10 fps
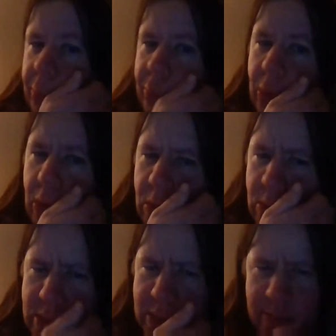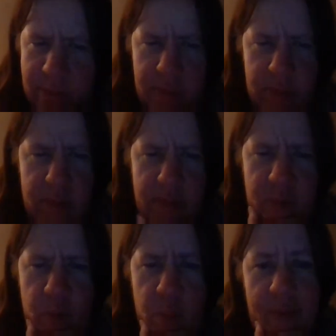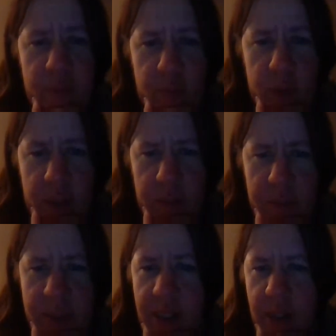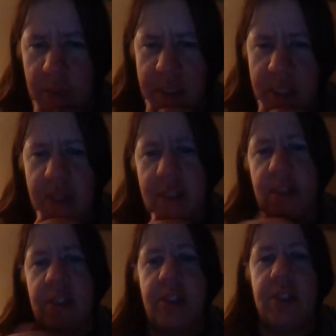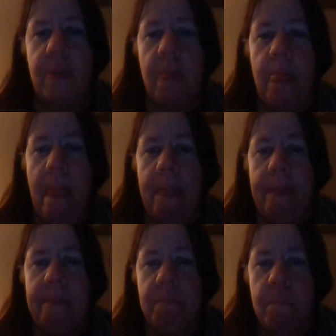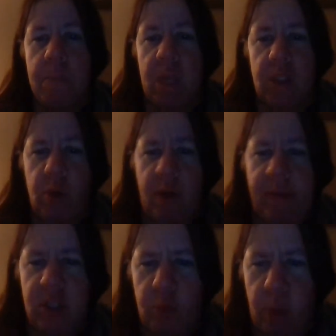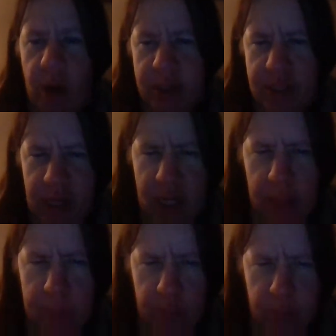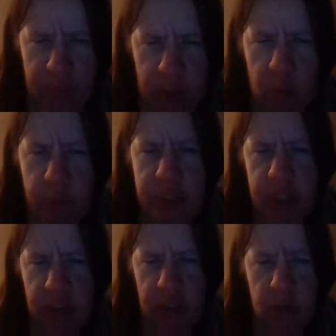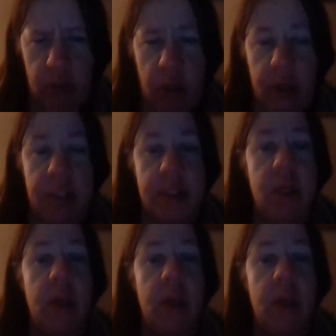Pros for referendums allow citizens to have a direct say in approving or rejecting laws.